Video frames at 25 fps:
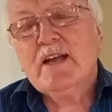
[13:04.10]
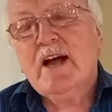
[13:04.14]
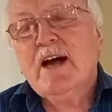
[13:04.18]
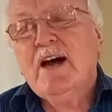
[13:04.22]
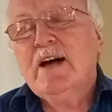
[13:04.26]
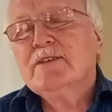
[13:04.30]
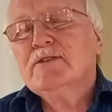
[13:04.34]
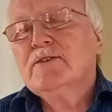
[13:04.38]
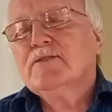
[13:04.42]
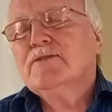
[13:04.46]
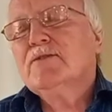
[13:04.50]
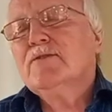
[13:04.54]

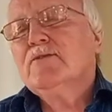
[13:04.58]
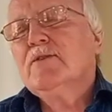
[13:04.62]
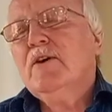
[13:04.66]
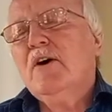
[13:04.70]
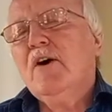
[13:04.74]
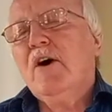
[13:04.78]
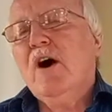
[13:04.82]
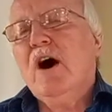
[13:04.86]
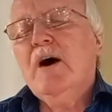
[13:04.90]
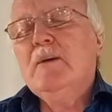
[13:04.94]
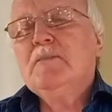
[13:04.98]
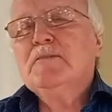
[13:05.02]
had to do
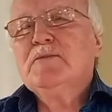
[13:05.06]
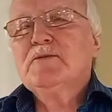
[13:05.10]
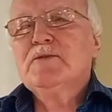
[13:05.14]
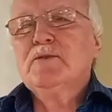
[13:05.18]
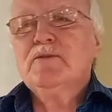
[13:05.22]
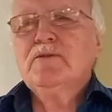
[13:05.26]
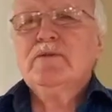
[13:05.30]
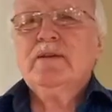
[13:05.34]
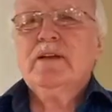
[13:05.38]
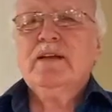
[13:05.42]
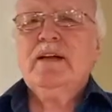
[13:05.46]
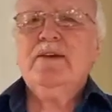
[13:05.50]

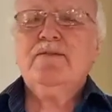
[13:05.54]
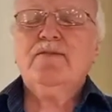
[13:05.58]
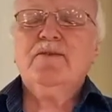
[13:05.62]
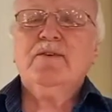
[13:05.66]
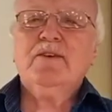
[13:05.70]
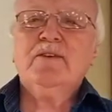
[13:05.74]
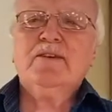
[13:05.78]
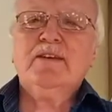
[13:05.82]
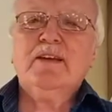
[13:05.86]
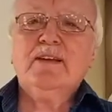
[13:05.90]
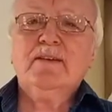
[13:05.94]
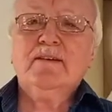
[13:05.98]
absolute
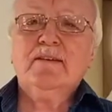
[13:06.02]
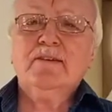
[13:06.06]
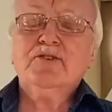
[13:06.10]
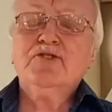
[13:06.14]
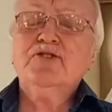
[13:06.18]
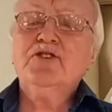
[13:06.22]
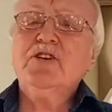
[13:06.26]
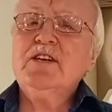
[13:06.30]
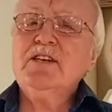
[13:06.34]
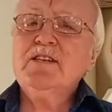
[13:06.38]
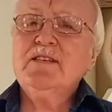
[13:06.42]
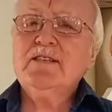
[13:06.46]
everything.
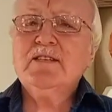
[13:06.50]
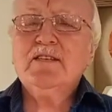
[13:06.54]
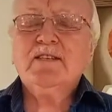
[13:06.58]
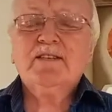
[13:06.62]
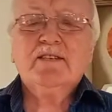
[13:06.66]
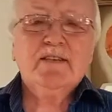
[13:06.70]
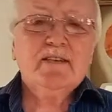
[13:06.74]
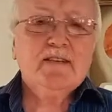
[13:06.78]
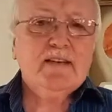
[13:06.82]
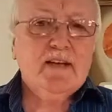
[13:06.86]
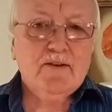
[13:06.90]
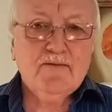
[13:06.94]
Jesus
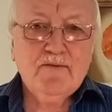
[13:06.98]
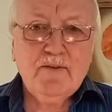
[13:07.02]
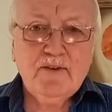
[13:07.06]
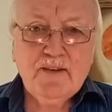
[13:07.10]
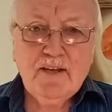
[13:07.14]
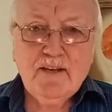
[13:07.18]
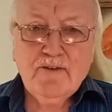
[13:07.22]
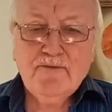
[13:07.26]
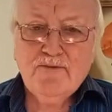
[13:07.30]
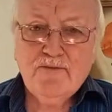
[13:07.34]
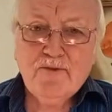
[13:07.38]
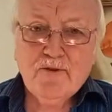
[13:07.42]
did
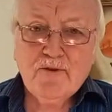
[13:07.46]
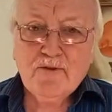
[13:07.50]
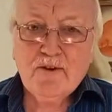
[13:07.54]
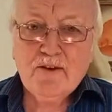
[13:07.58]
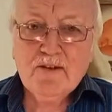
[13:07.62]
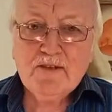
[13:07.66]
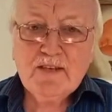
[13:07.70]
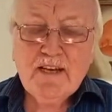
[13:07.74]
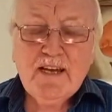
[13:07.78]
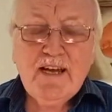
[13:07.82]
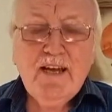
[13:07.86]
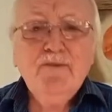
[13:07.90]
everything for
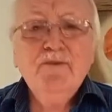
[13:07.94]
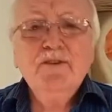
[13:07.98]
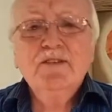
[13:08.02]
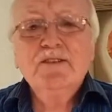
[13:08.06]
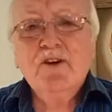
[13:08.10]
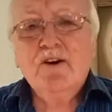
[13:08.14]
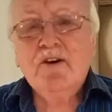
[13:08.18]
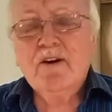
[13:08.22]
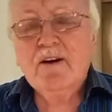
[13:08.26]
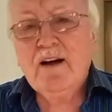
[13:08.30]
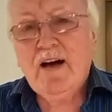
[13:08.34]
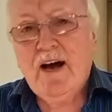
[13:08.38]
us. He was
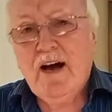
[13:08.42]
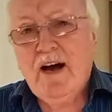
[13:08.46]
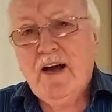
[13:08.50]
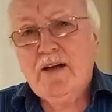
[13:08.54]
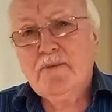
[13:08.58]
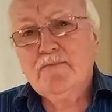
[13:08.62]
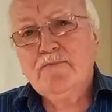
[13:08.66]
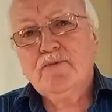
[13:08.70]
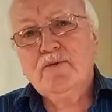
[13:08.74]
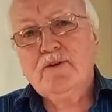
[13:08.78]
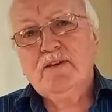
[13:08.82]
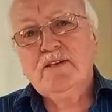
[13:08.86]
our high
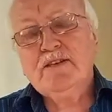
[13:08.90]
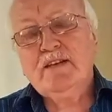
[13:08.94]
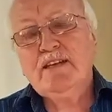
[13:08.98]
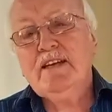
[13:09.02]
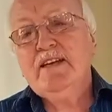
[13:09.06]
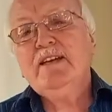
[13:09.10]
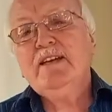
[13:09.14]
priest. He